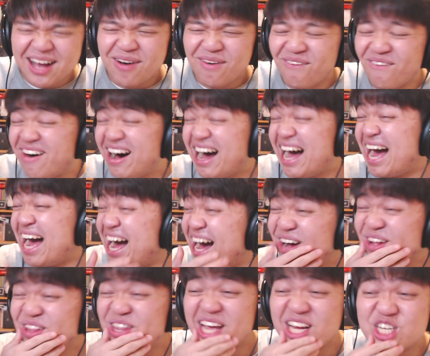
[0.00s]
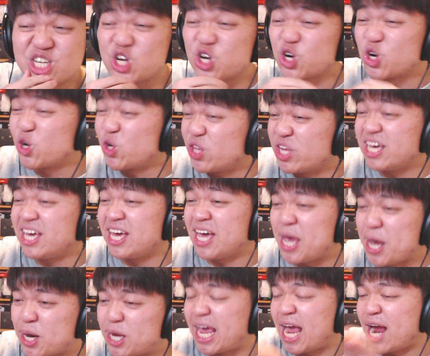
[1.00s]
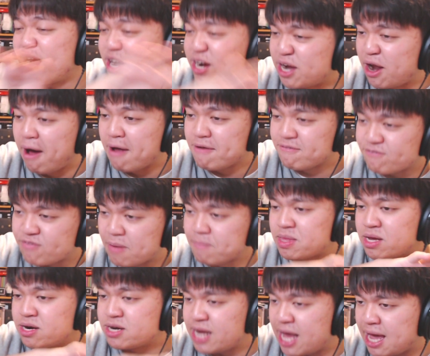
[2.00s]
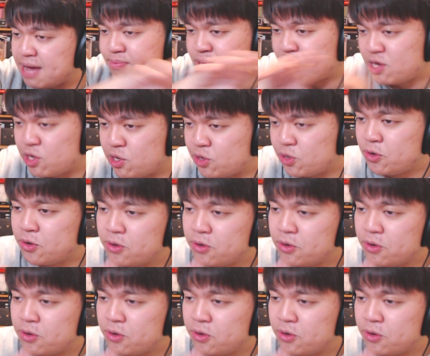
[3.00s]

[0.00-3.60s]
Wow, they truly carried on from their debut,